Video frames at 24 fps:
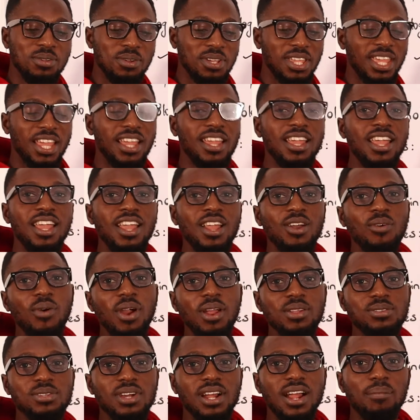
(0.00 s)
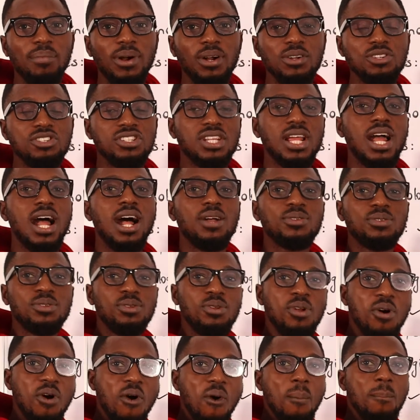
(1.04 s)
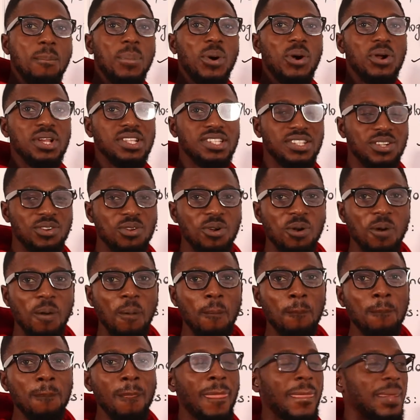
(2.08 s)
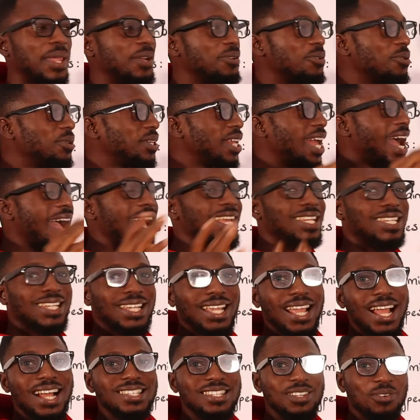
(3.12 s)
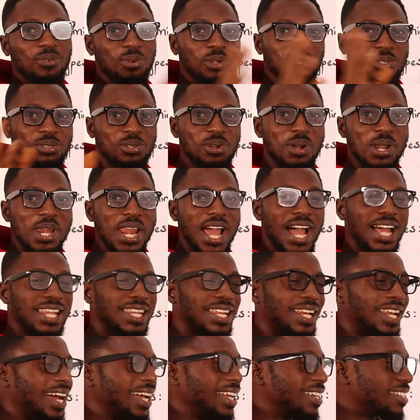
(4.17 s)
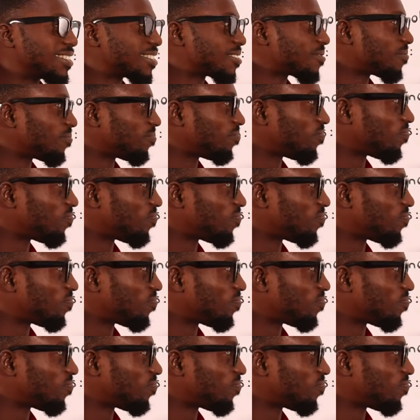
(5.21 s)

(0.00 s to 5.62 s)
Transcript: Okay, when you talk about Charles' law, Boyle's law, you know, the ideal gas equation and the likes.